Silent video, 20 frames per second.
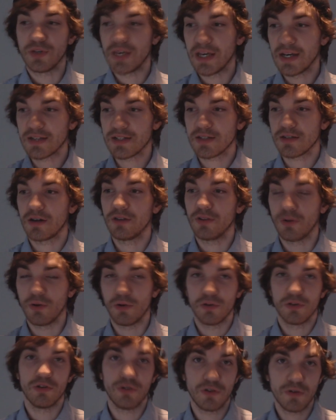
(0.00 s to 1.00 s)
kickstart the
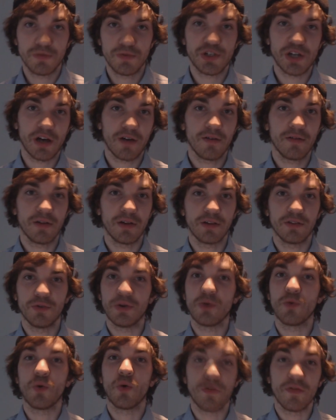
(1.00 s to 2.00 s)
whole YouTube channel, like
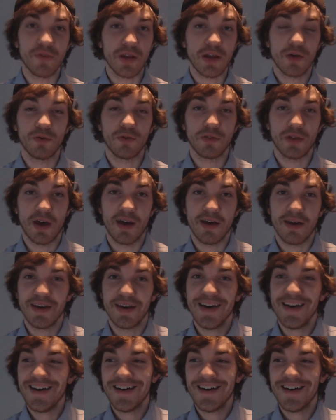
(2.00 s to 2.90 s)
doing one video a day,